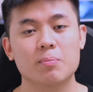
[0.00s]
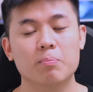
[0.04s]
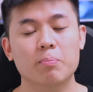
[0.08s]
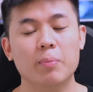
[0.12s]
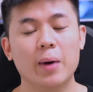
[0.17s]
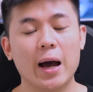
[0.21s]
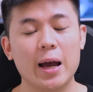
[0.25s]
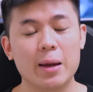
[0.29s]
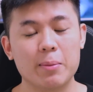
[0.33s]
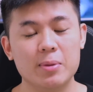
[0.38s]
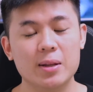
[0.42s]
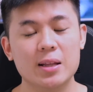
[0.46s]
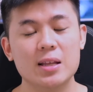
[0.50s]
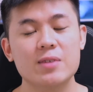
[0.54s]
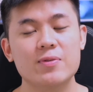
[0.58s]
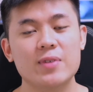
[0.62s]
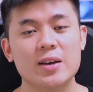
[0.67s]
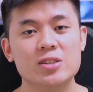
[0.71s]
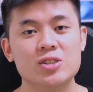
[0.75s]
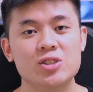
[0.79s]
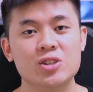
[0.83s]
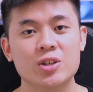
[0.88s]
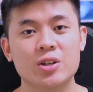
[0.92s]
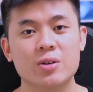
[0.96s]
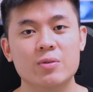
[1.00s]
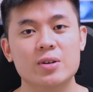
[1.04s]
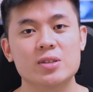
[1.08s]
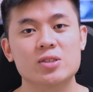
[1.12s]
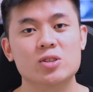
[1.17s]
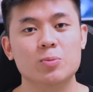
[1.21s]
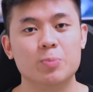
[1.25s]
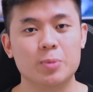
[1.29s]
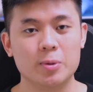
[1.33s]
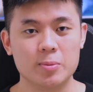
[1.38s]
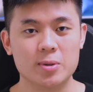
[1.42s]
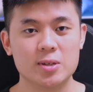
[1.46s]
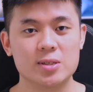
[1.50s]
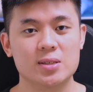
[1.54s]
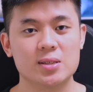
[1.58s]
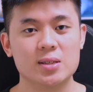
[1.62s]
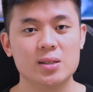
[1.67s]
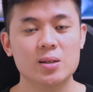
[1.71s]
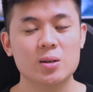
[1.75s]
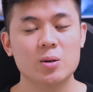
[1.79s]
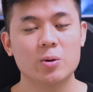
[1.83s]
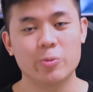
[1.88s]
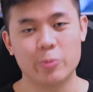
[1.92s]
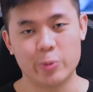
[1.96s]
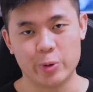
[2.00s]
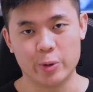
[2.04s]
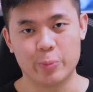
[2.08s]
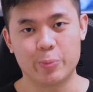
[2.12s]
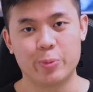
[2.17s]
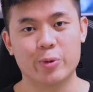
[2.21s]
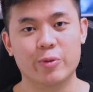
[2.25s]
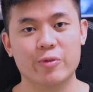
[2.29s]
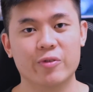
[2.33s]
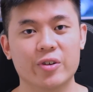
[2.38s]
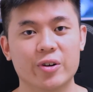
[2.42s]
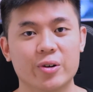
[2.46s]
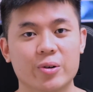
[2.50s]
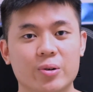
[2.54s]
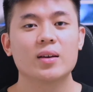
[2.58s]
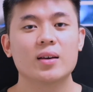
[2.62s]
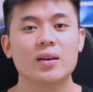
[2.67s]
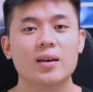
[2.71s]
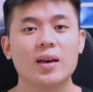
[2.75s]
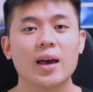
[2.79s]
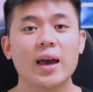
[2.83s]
but I believe engineering supremacy will prevail.